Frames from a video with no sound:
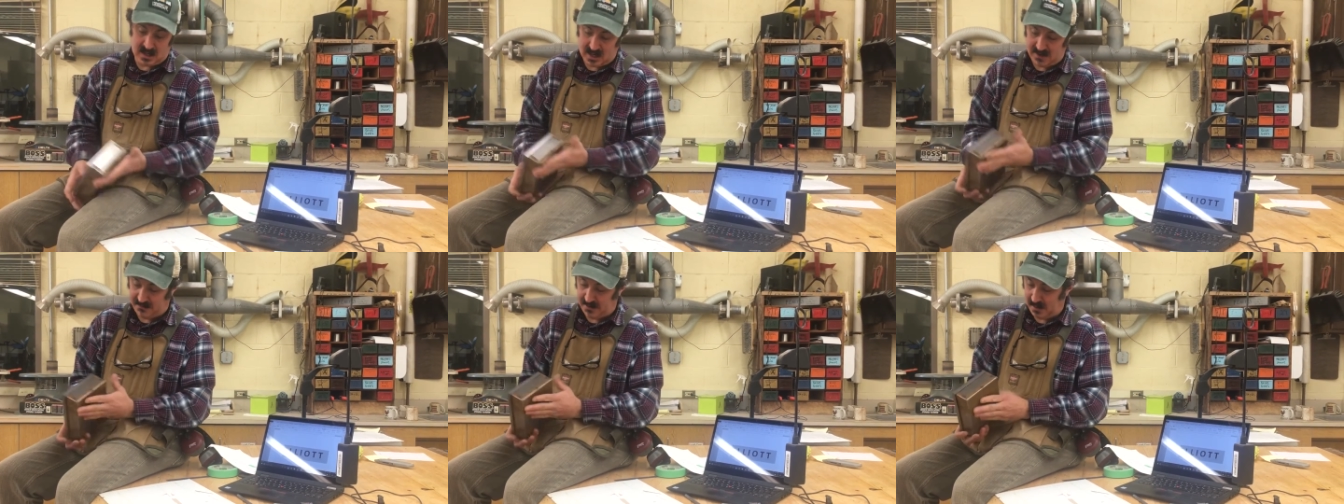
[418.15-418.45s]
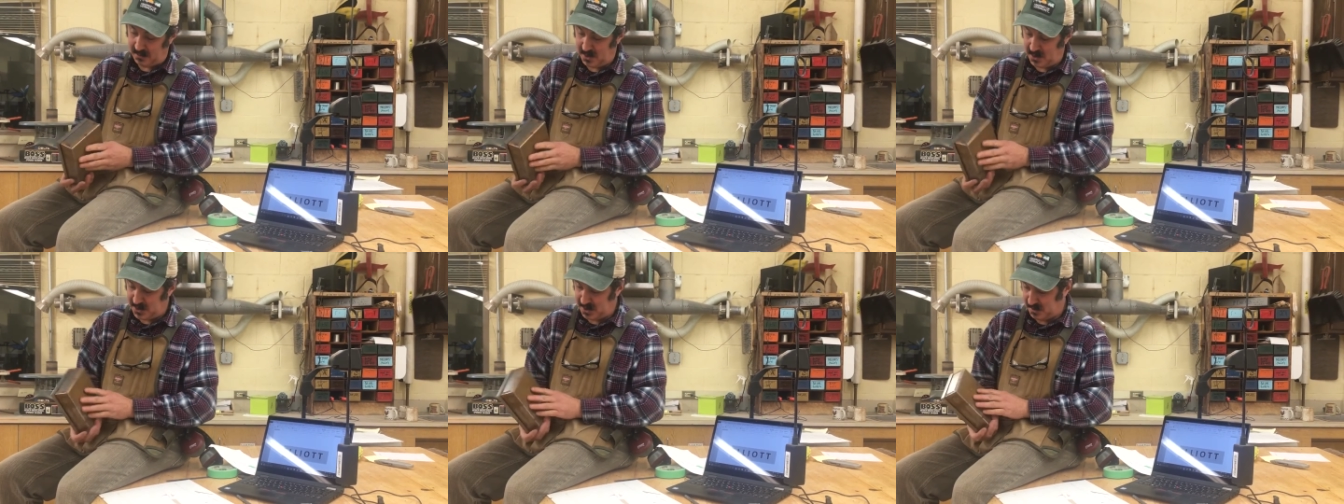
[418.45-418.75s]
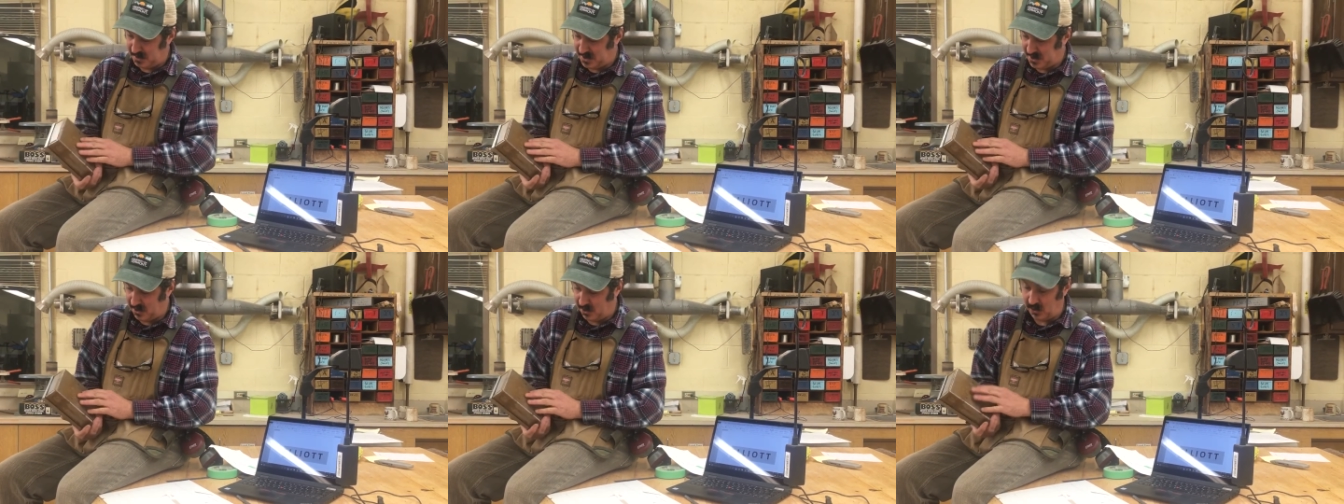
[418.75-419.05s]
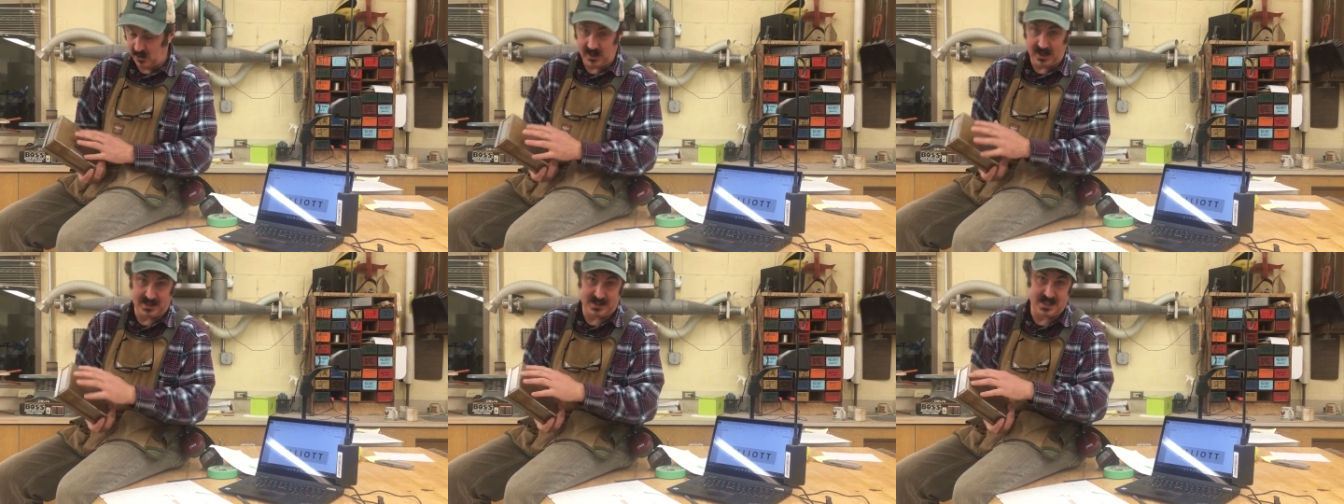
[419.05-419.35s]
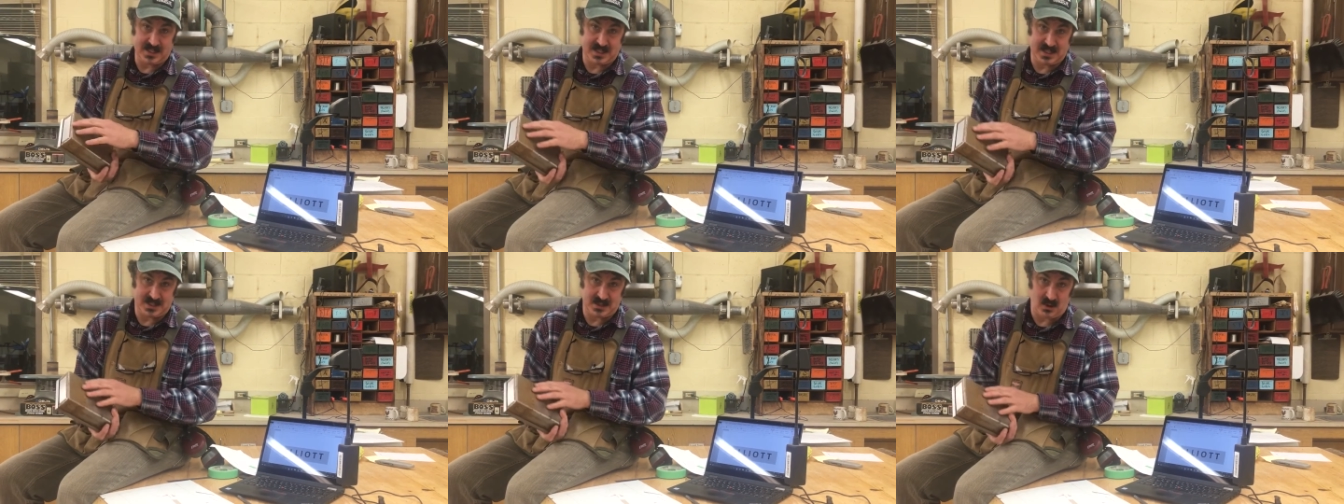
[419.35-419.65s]
if I'm using material like
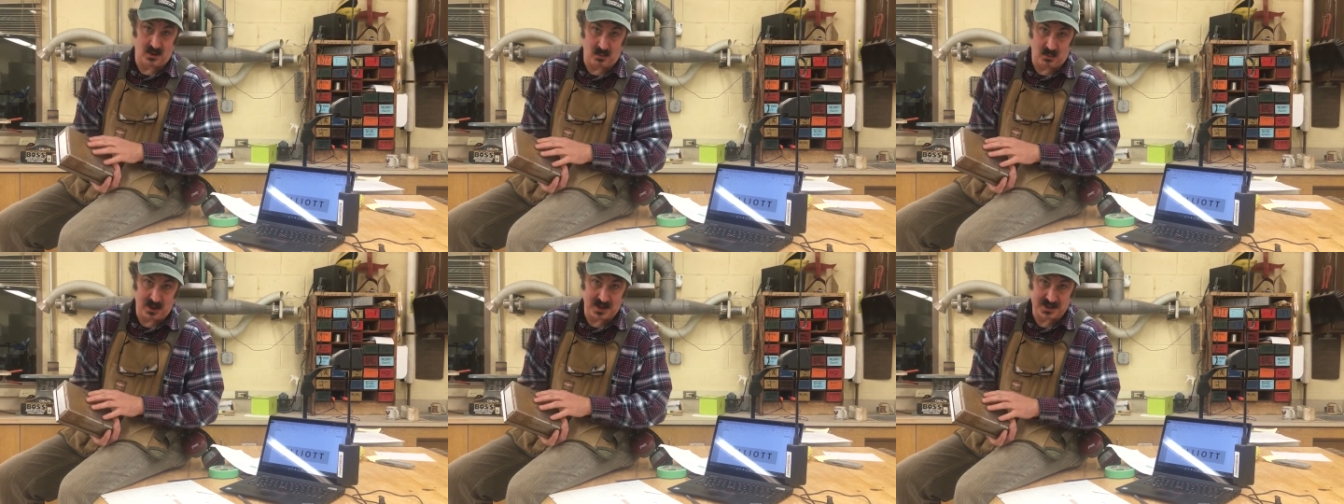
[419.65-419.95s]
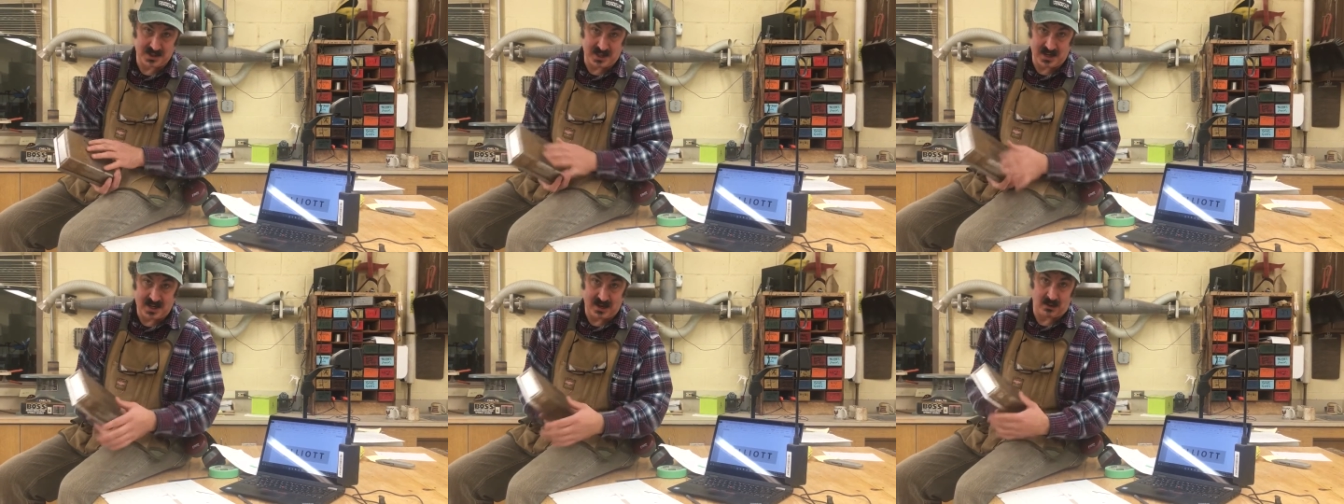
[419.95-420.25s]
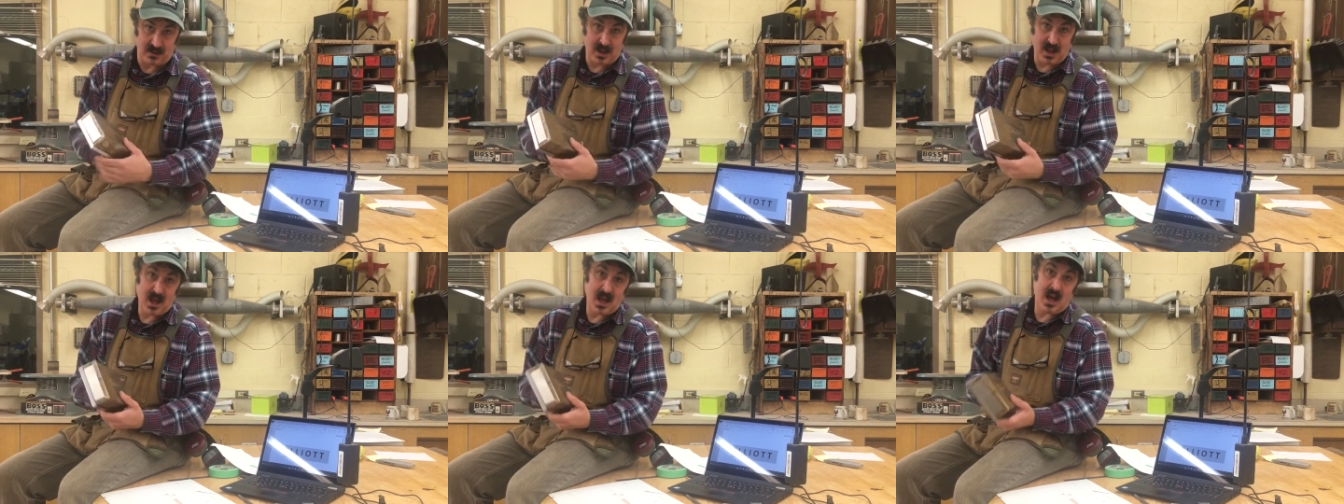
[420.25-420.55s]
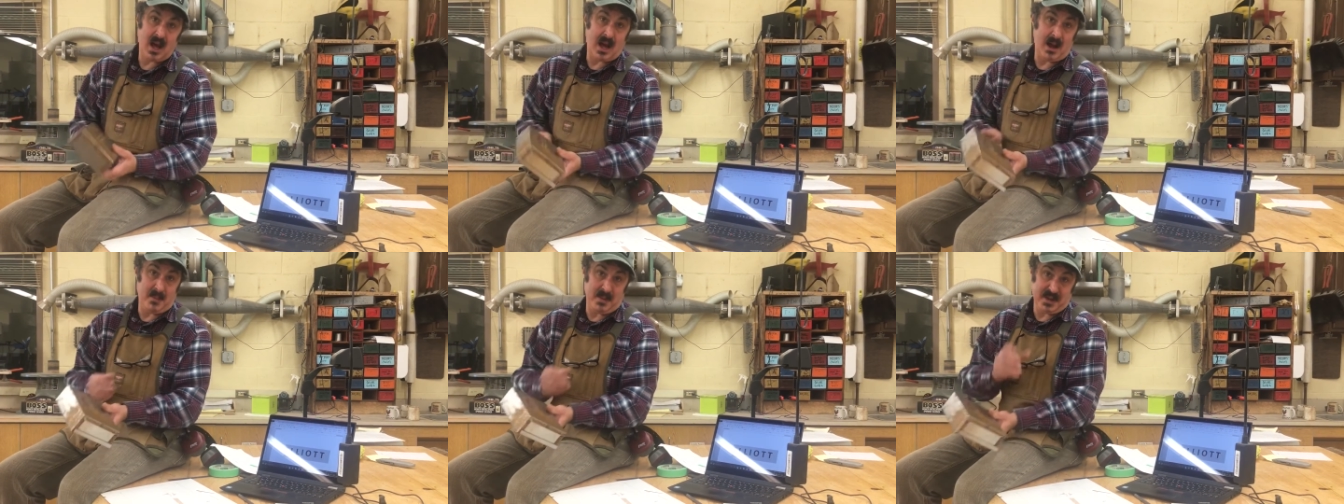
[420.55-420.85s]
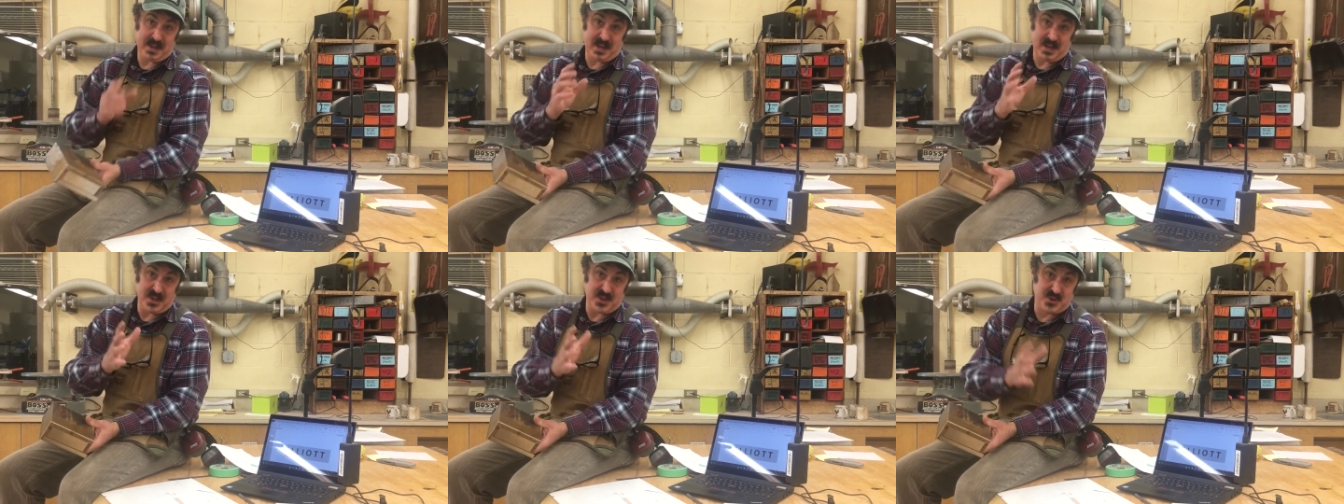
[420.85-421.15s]
this that's all rusted out, I'm
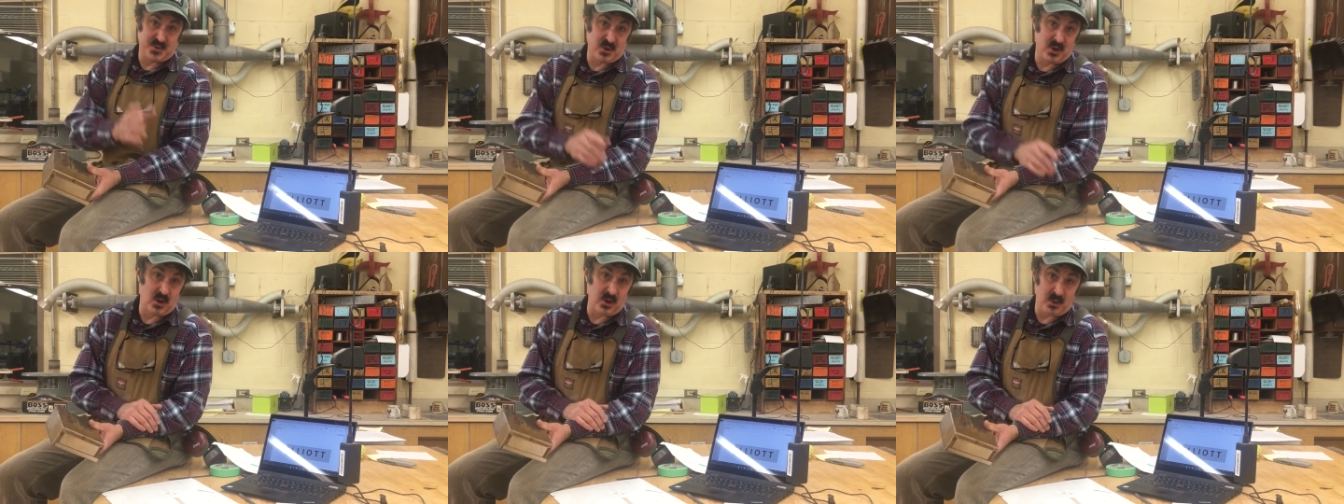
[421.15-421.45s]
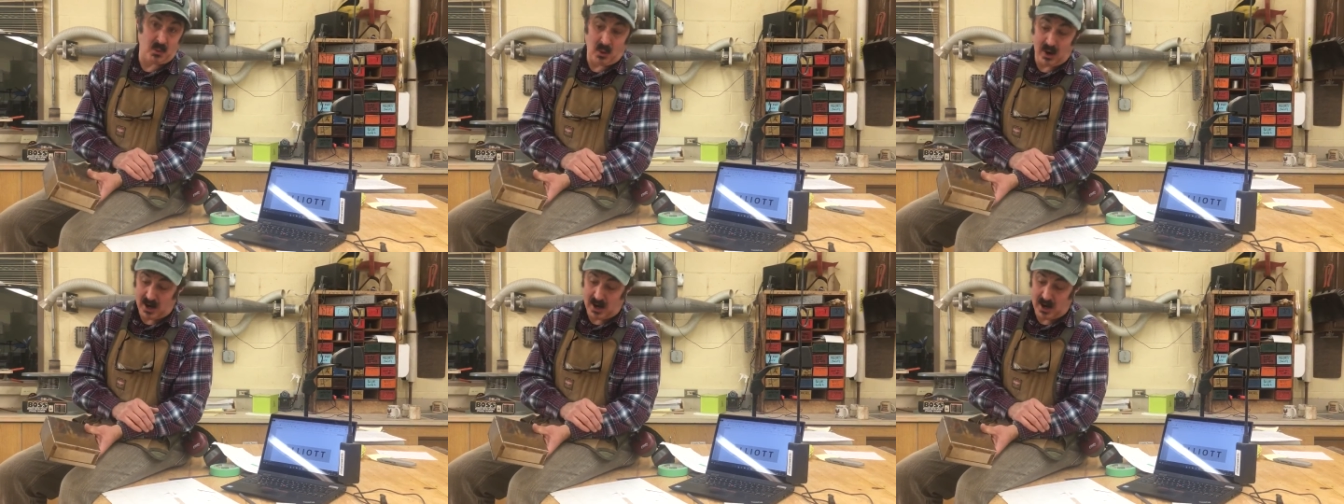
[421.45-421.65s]
gonna get a drill and a